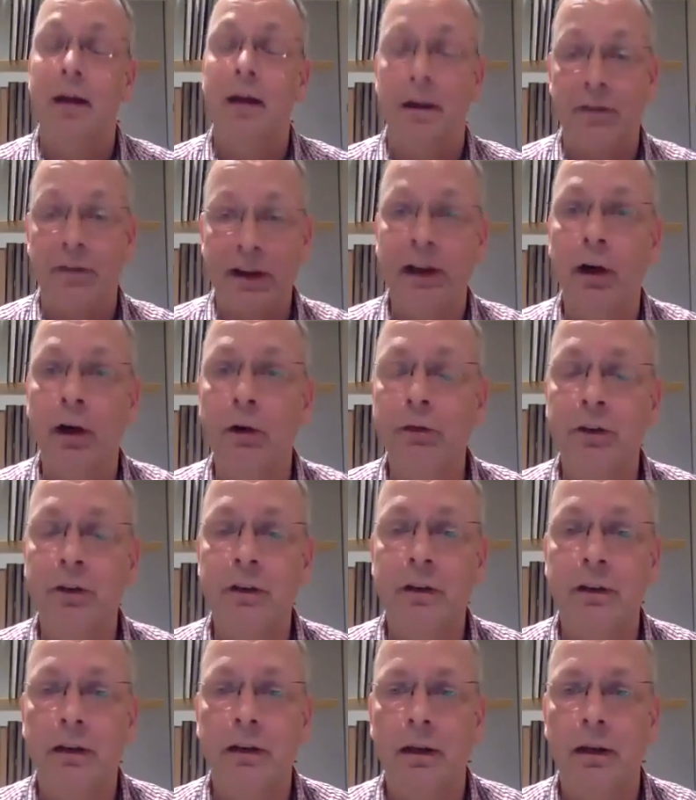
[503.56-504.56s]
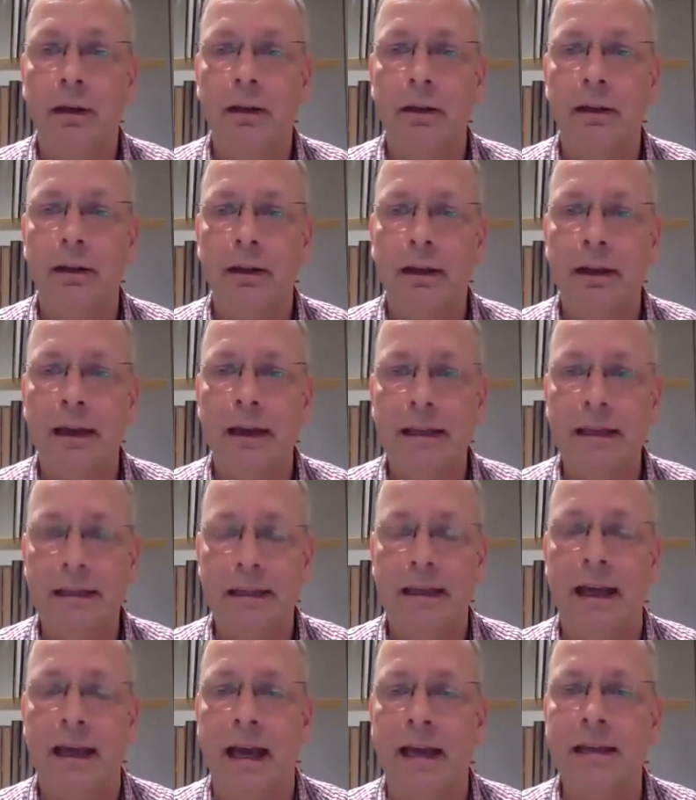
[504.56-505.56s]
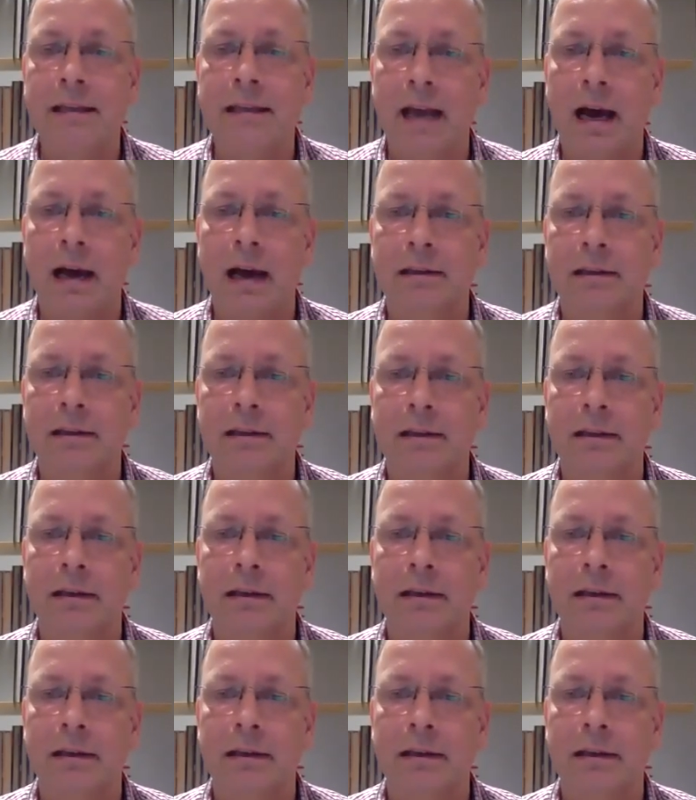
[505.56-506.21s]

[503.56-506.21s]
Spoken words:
Very often it's the case that